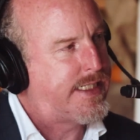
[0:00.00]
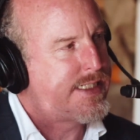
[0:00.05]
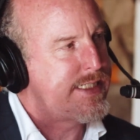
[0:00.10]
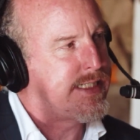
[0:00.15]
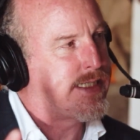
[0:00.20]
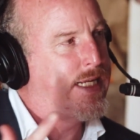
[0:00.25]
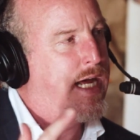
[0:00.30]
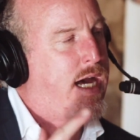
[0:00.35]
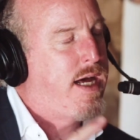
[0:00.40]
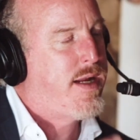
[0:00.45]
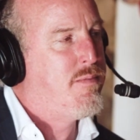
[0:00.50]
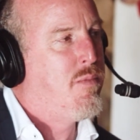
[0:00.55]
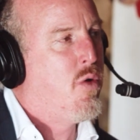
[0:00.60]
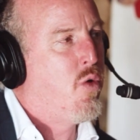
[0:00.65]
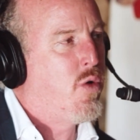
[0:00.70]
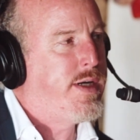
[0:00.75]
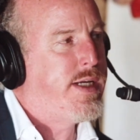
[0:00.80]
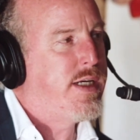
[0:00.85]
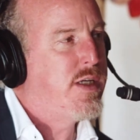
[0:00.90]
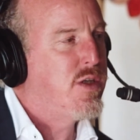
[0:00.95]
It's not,
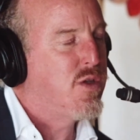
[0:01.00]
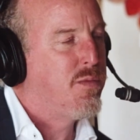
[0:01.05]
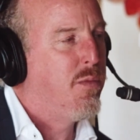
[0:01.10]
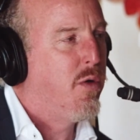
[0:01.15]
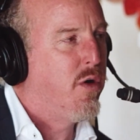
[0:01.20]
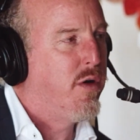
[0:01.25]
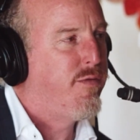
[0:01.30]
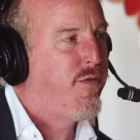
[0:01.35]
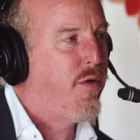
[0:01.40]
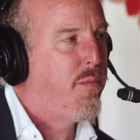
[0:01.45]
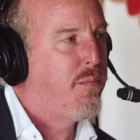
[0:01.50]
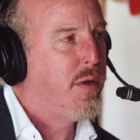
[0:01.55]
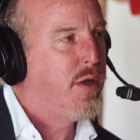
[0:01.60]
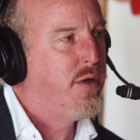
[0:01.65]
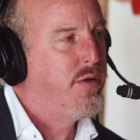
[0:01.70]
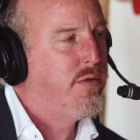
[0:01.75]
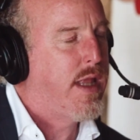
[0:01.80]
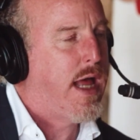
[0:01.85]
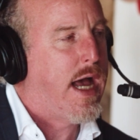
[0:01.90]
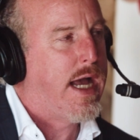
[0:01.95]
morning is more of a
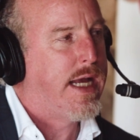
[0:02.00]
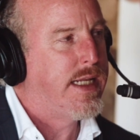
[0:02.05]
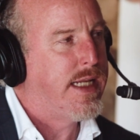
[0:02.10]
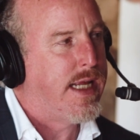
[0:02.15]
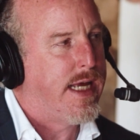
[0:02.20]
blue light.